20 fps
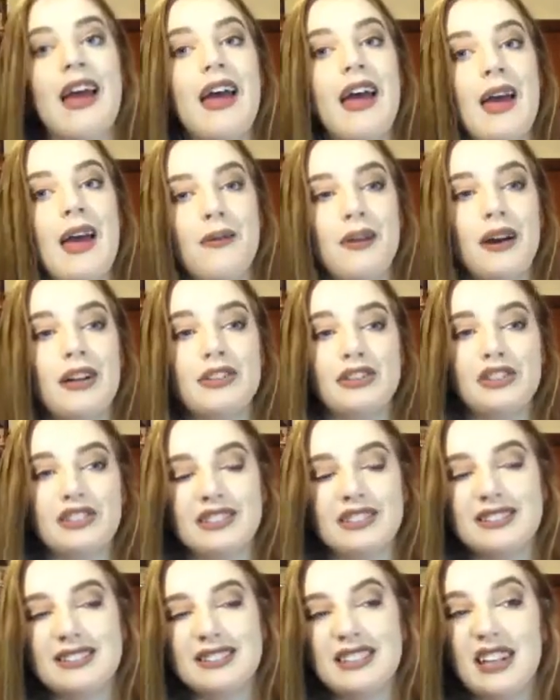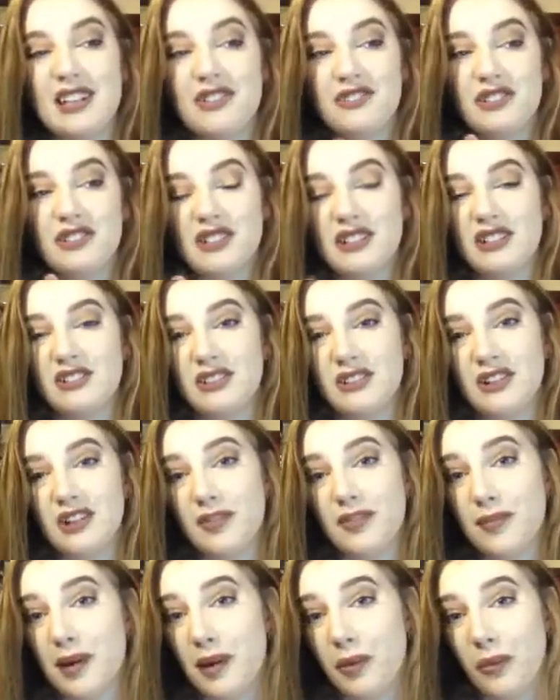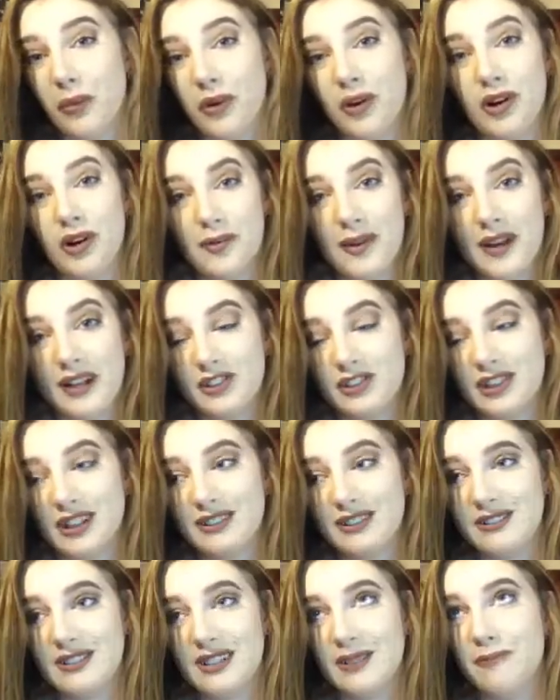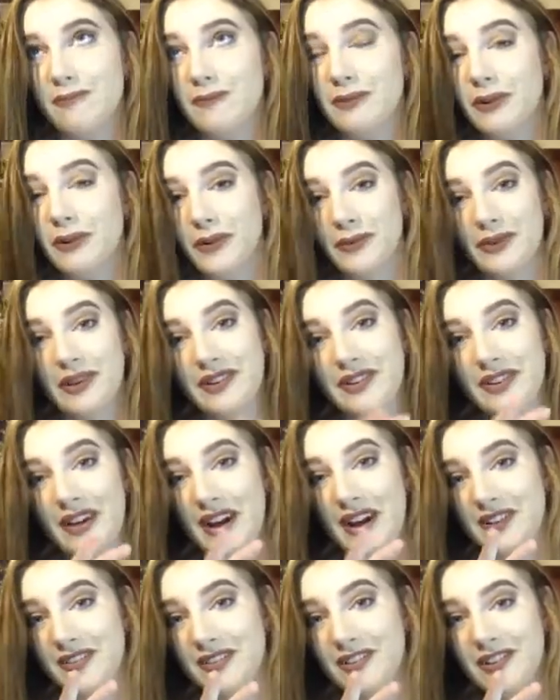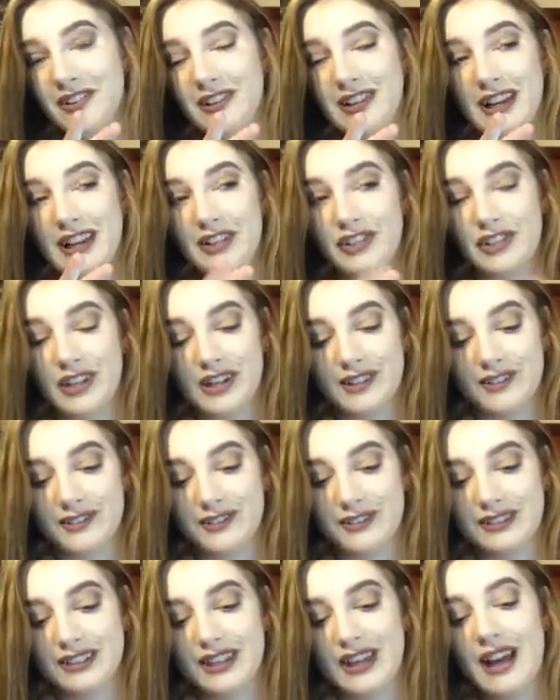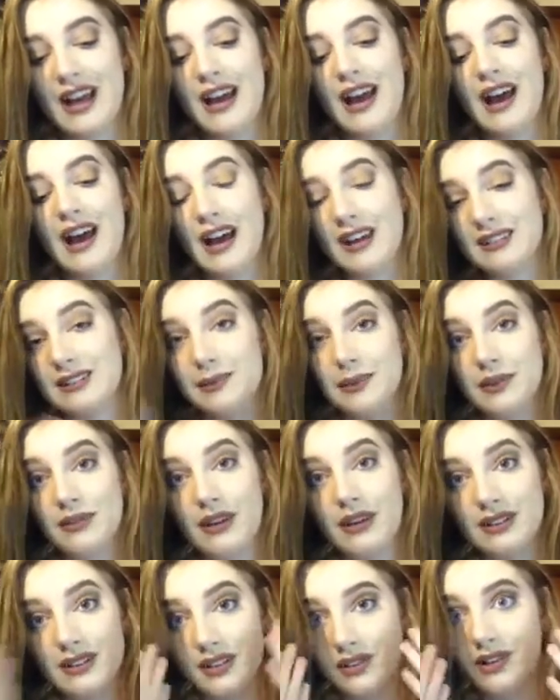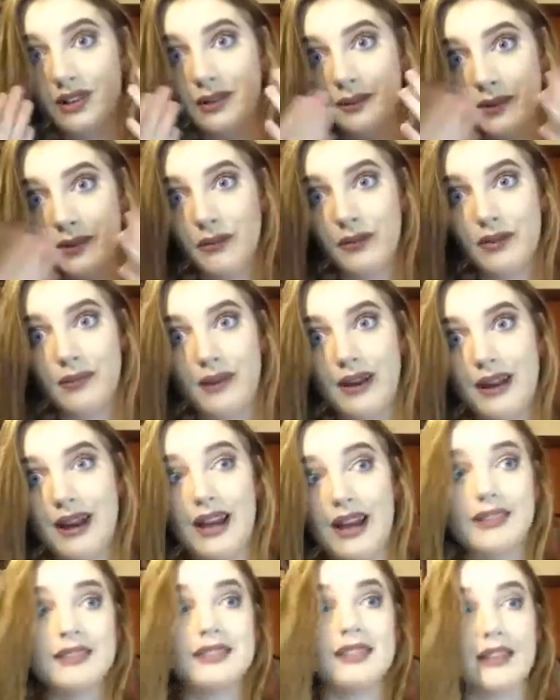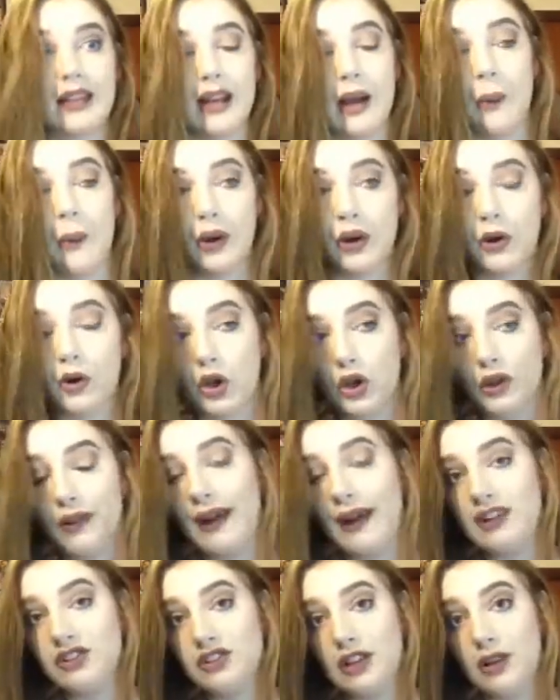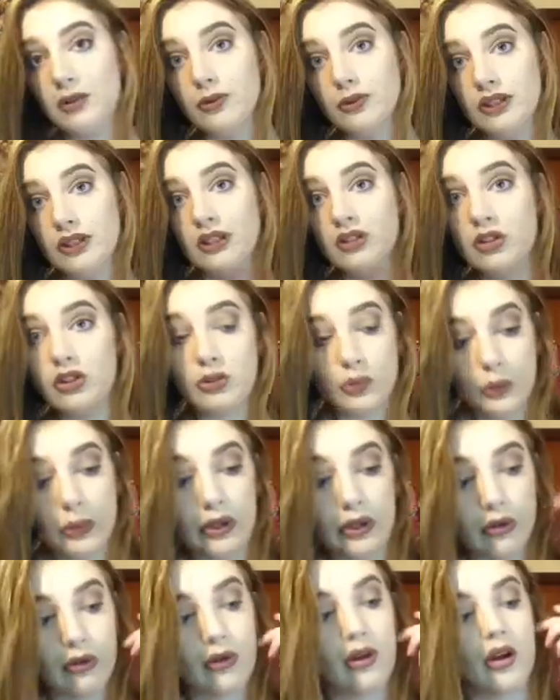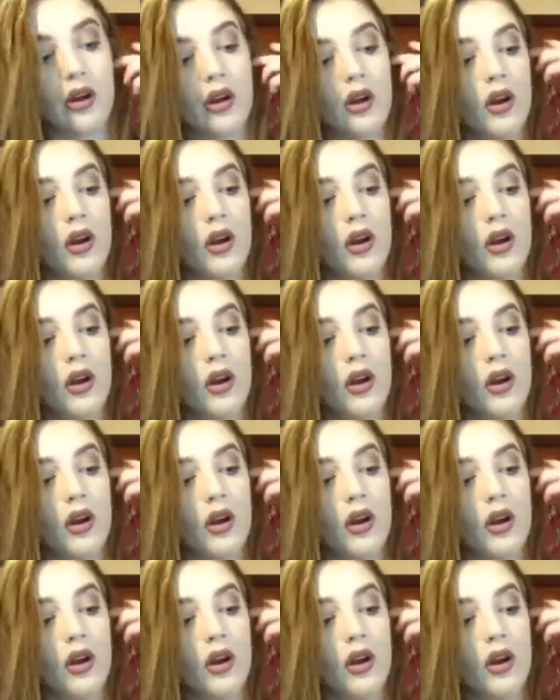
As you can see, I really do love my warm eyeshadows. I'm not a big fan of cool eyeshadows. As I've been ranting on about with my eyes today, I'm wearing cool eyeshadows and it looked weird.